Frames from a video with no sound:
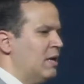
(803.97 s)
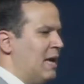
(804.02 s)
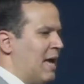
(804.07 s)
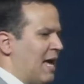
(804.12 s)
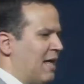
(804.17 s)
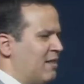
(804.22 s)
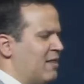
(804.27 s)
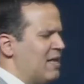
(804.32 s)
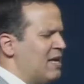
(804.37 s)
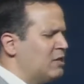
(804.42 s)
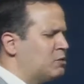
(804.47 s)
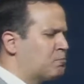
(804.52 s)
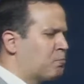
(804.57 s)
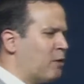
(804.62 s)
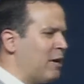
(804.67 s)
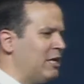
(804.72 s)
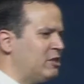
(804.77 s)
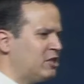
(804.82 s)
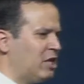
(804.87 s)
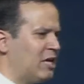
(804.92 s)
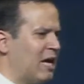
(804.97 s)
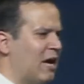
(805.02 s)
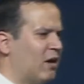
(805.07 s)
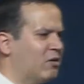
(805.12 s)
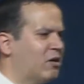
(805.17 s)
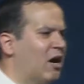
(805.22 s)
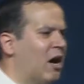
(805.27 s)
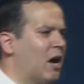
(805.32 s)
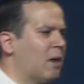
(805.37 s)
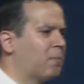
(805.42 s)
And he's preaching how
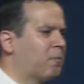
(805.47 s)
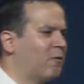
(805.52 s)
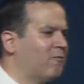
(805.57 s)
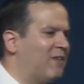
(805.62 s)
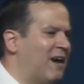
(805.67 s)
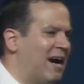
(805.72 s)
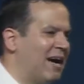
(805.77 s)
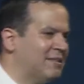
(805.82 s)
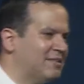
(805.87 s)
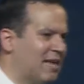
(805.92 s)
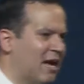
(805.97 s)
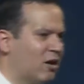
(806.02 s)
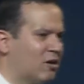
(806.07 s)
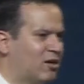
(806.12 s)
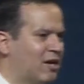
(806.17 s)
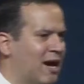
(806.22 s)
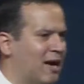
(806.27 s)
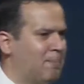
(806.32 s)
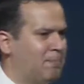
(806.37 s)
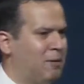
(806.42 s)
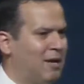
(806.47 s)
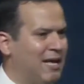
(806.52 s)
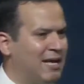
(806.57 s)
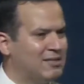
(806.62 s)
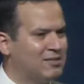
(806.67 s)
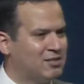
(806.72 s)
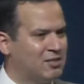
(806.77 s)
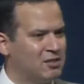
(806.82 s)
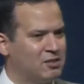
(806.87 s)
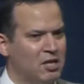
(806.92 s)
God provides, how God
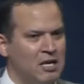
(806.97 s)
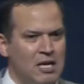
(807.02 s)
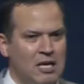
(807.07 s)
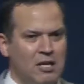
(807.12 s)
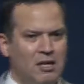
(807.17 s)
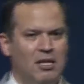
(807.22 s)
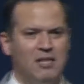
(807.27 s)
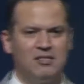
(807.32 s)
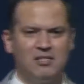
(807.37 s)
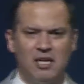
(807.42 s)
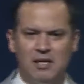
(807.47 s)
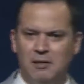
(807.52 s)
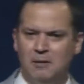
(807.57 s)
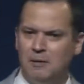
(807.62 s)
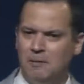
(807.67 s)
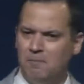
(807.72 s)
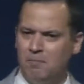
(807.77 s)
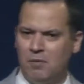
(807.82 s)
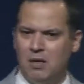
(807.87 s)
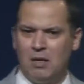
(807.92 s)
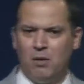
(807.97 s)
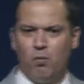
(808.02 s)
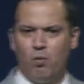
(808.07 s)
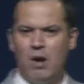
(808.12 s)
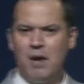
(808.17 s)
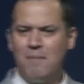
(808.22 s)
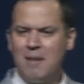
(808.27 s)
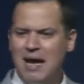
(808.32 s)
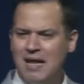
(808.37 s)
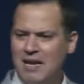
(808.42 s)
blesses. Listen,
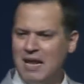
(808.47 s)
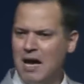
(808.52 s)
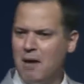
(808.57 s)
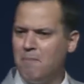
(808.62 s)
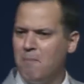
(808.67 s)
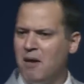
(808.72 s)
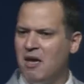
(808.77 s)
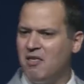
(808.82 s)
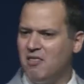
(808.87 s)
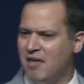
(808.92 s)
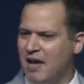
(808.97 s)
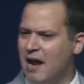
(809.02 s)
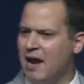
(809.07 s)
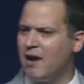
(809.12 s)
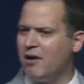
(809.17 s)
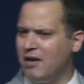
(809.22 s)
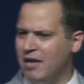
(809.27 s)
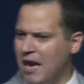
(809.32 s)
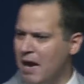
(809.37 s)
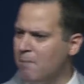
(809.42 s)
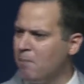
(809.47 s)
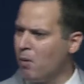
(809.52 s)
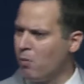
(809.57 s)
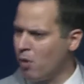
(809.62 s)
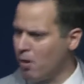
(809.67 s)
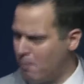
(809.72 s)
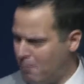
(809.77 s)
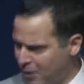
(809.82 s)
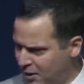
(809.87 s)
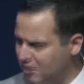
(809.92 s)
we might not be there yet, but
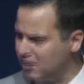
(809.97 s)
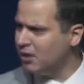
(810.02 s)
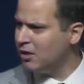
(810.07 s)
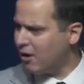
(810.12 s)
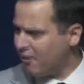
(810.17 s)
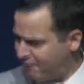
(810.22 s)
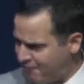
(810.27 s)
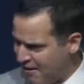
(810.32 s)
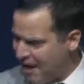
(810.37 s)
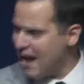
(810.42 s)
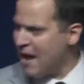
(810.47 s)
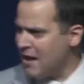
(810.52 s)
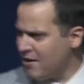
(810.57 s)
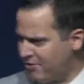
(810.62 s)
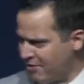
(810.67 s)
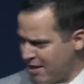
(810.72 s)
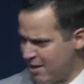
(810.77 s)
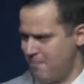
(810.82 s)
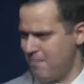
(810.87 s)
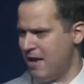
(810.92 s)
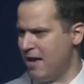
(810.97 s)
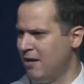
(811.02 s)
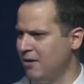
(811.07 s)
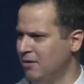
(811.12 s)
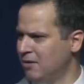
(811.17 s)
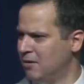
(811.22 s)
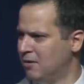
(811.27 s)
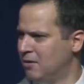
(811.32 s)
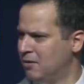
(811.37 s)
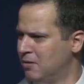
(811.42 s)
we're building our faith. Amen.
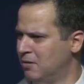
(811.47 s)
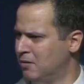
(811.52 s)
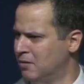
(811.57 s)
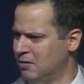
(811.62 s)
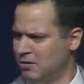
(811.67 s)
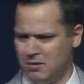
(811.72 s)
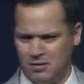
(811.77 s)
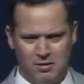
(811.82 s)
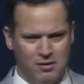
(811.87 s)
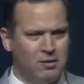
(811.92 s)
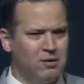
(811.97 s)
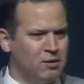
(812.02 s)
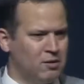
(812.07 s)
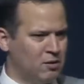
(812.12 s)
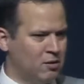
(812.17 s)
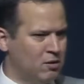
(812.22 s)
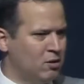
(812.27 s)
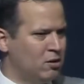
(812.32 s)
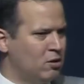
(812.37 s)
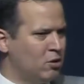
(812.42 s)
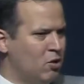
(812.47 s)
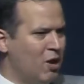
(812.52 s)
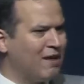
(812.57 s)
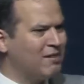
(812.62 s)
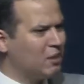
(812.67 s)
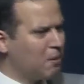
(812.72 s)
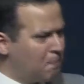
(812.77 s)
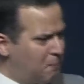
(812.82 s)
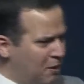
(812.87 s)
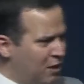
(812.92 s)
You have
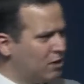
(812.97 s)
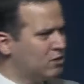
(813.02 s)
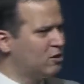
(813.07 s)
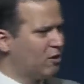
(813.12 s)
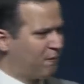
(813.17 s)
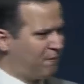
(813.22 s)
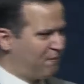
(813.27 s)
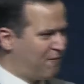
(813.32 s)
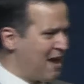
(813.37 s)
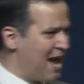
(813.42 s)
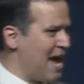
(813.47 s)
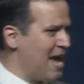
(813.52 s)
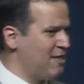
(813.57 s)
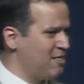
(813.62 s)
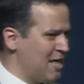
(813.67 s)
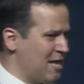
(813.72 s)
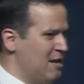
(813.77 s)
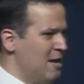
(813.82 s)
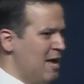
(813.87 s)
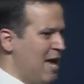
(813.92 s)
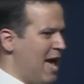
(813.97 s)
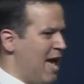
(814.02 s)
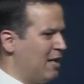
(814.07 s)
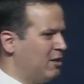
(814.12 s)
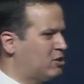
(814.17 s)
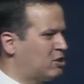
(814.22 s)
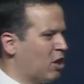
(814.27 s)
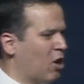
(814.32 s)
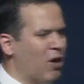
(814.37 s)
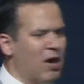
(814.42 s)
to build your faith. And, and
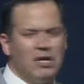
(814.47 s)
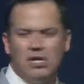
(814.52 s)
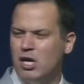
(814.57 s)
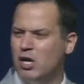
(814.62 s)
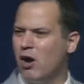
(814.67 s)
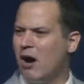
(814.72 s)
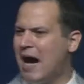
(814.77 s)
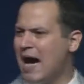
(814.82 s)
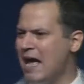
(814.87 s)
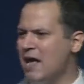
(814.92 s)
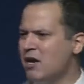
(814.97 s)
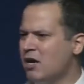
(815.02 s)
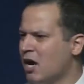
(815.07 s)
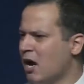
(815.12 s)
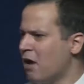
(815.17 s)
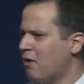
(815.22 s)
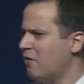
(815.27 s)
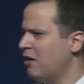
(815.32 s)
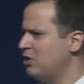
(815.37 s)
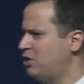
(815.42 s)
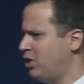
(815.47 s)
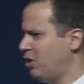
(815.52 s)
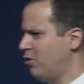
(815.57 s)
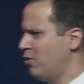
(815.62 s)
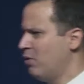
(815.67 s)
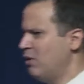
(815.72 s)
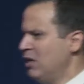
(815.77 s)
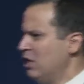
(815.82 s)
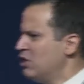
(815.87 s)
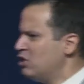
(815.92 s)
so, you know, I encourage you,
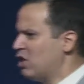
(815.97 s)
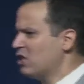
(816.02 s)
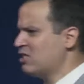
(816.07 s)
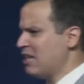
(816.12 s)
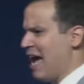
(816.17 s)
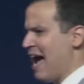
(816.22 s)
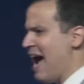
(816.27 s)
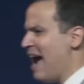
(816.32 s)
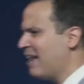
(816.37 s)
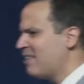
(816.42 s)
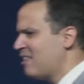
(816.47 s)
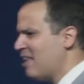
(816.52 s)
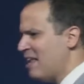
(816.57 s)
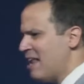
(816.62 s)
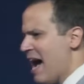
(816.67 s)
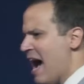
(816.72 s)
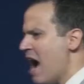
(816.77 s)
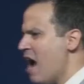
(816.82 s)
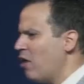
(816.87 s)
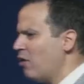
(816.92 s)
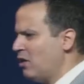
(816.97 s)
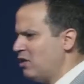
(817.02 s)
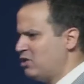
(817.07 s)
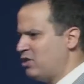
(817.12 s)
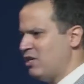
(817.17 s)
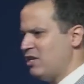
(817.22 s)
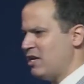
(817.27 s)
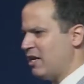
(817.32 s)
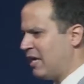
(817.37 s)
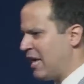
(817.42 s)
just act it out
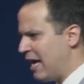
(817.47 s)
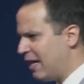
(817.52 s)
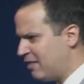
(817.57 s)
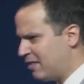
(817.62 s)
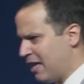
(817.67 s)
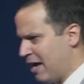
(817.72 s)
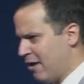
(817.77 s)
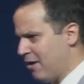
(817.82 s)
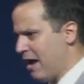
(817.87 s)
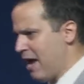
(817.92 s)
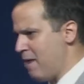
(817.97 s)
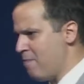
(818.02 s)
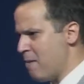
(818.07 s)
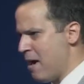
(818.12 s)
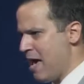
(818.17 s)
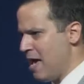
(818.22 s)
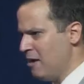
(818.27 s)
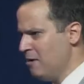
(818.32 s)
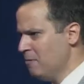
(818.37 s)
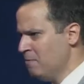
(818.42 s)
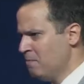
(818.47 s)
until you get there. Amen.